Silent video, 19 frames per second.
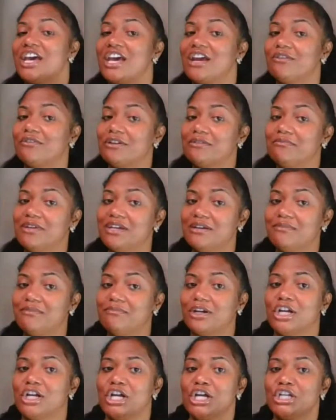And
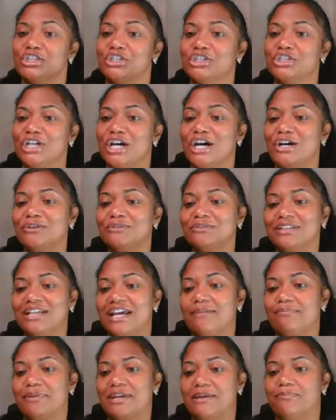remember, don't
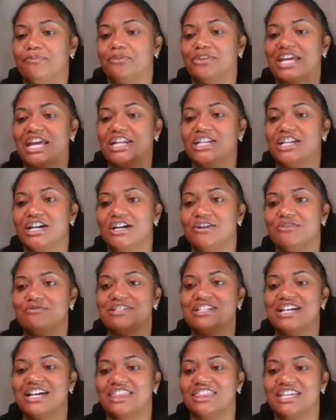let people that know
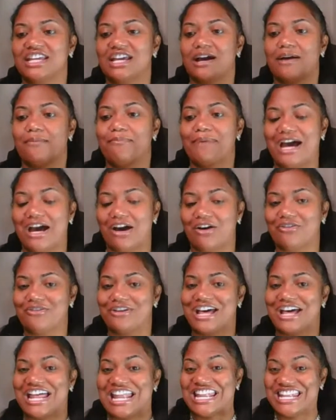nothing about
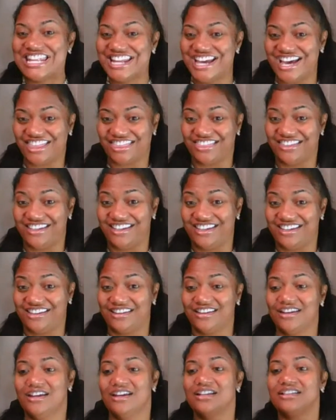
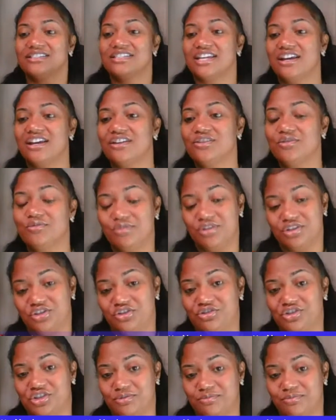nothing tell you
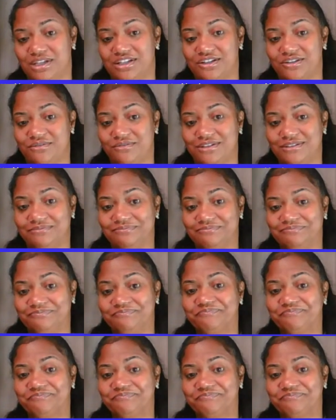what you should be doing.